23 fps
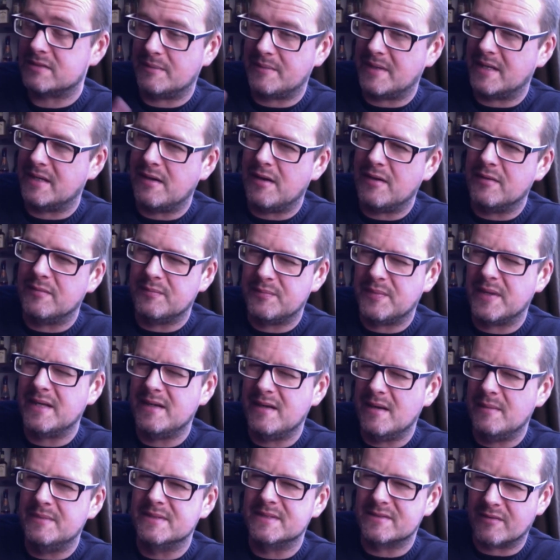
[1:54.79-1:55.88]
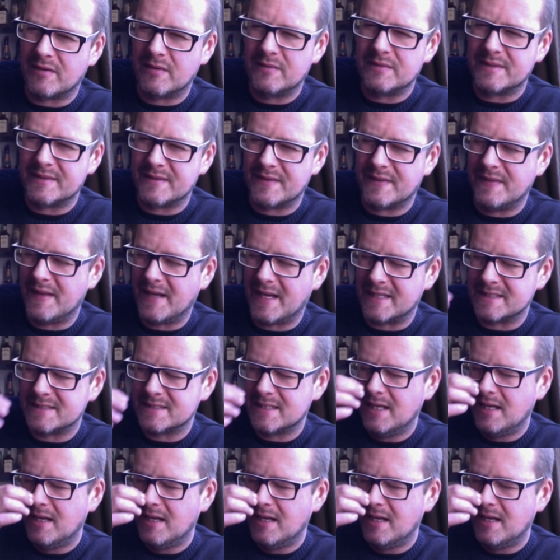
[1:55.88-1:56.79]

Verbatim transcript: I mean, I know pinuppers are older than that.